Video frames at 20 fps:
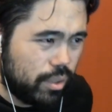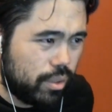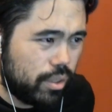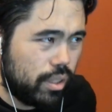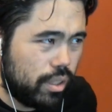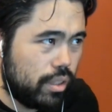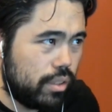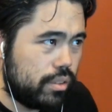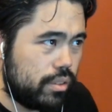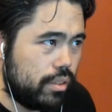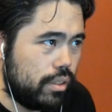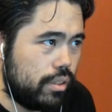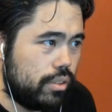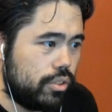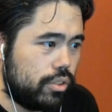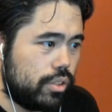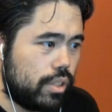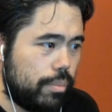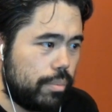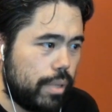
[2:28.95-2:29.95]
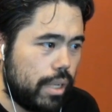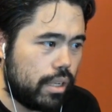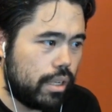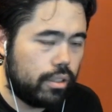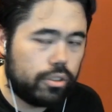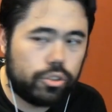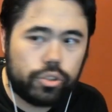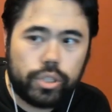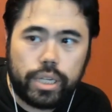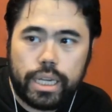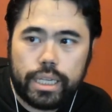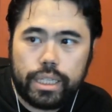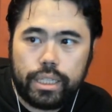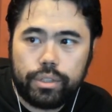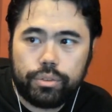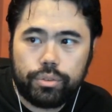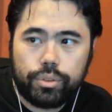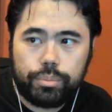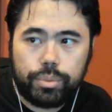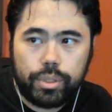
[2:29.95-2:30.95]
okay, let's let's just get back on track.
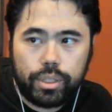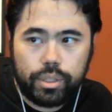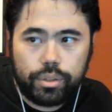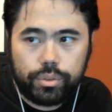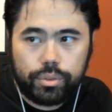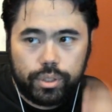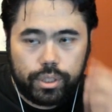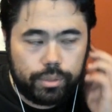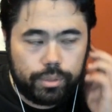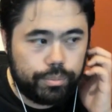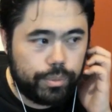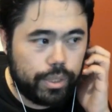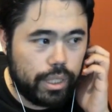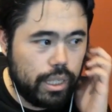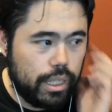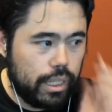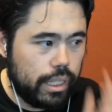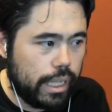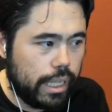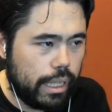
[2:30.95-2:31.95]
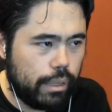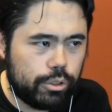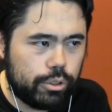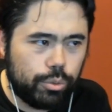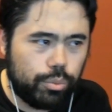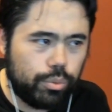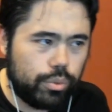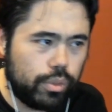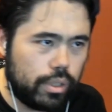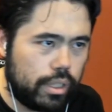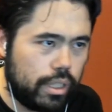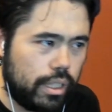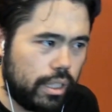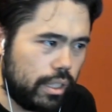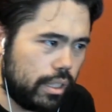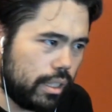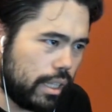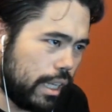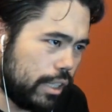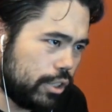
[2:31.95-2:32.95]
E3 B3. Yeah, that was a
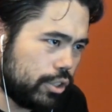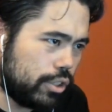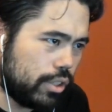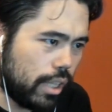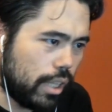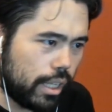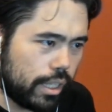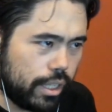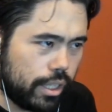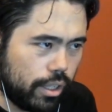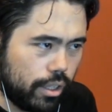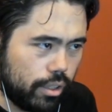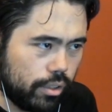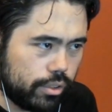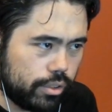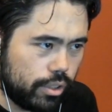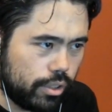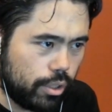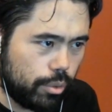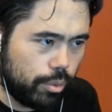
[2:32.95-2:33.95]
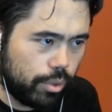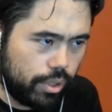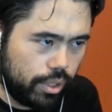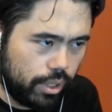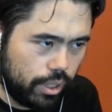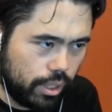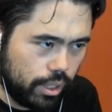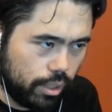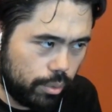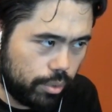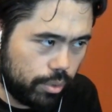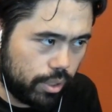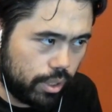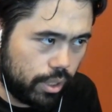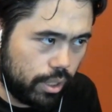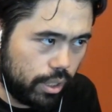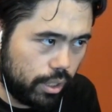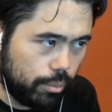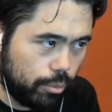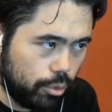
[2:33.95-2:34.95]
king. I just got careless there with the uh, with the
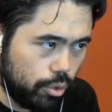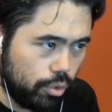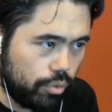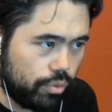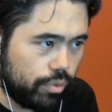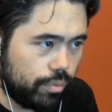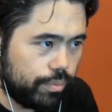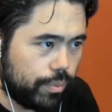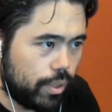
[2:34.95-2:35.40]
king move.